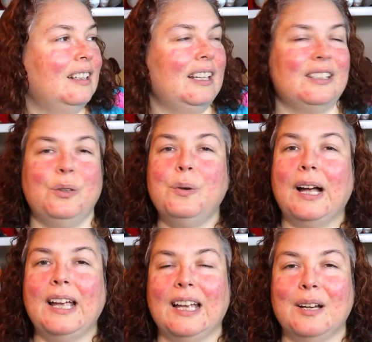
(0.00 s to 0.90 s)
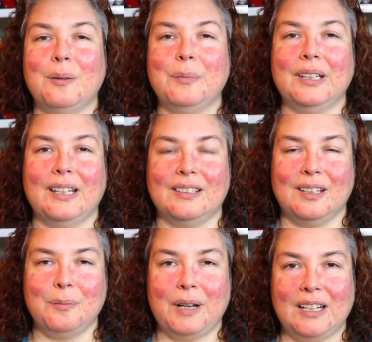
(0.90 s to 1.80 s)
It's who I am. It is
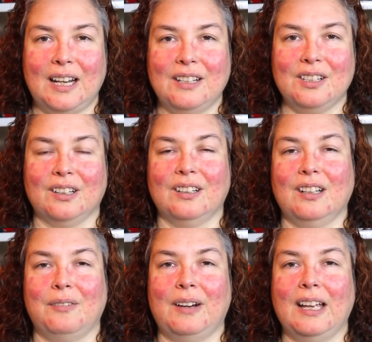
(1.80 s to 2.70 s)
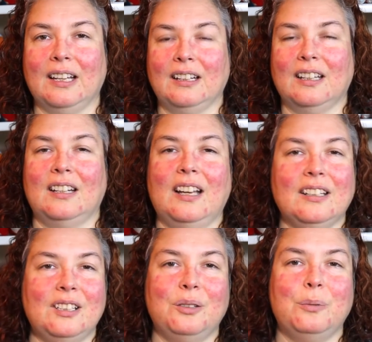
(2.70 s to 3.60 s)
in my nature. If I can
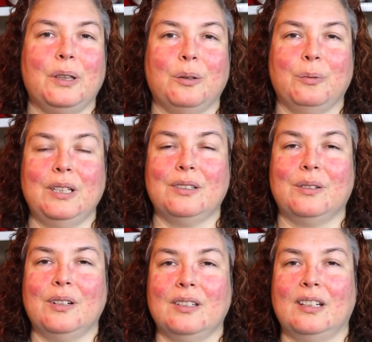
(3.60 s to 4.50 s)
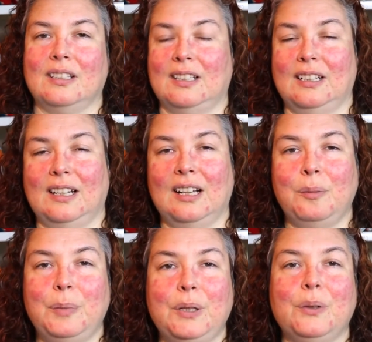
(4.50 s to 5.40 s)
connect you with a resource that is going to
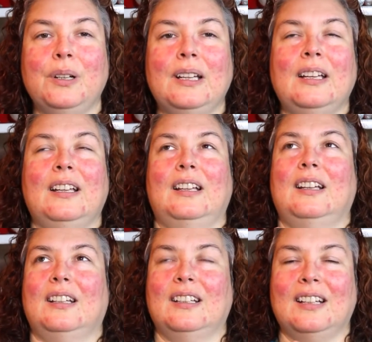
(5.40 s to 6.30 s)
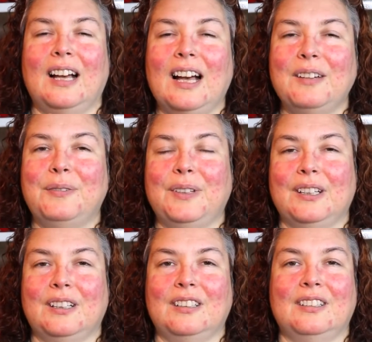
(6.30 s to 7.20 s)
help you, I
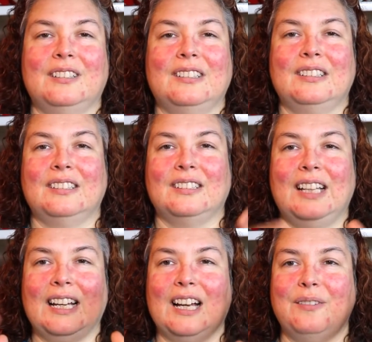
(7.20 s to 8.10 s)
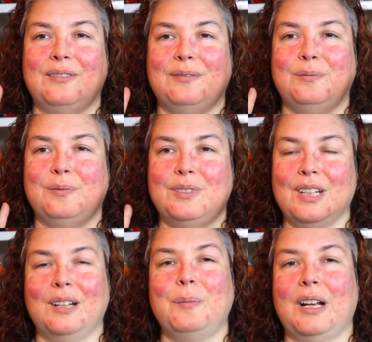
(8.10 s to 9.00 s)
feel like I've
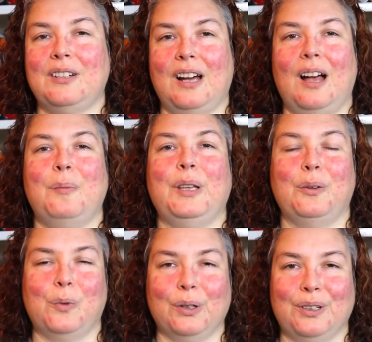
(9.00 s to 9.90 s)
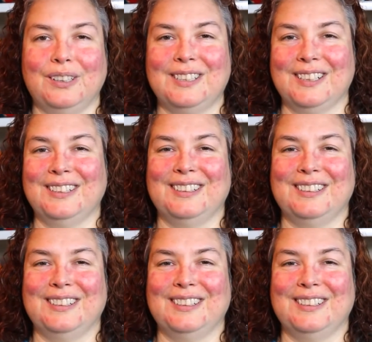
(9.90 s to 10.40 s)
done my job in the world.